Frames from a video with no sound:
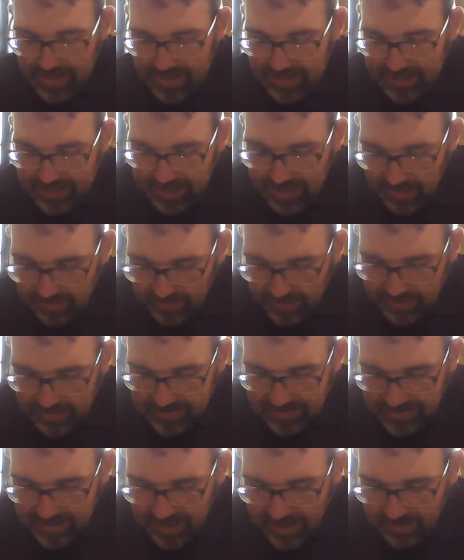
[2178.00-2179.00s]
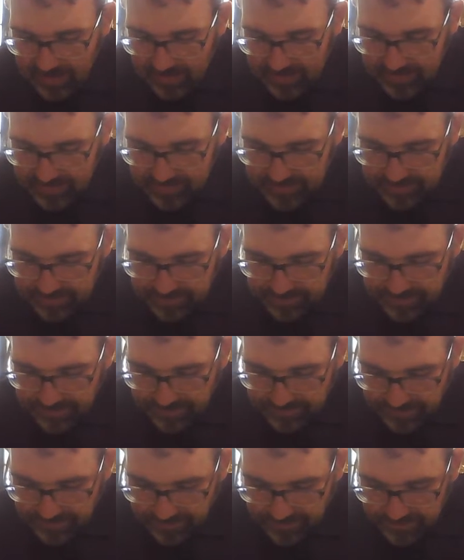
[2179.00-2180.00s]
to give ourselves
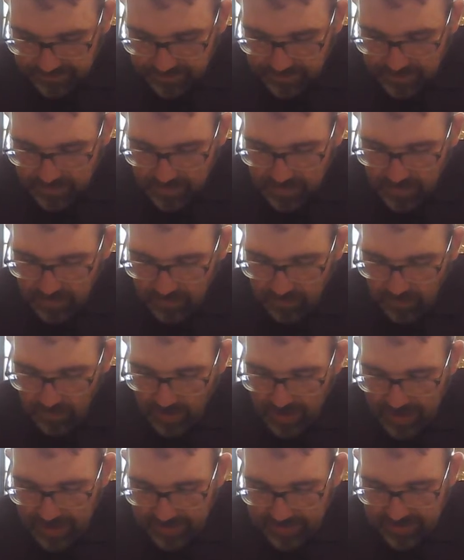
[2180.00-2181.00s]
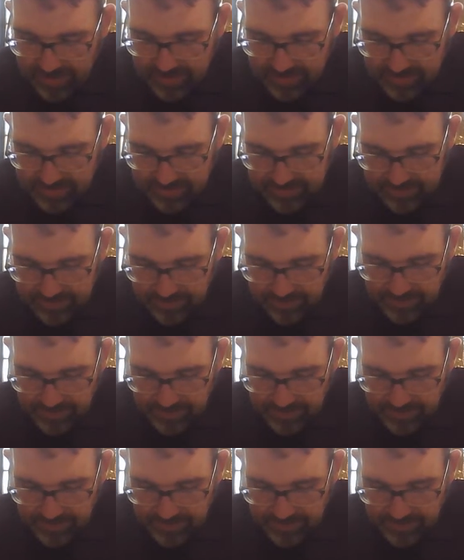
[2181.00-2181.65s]
for others.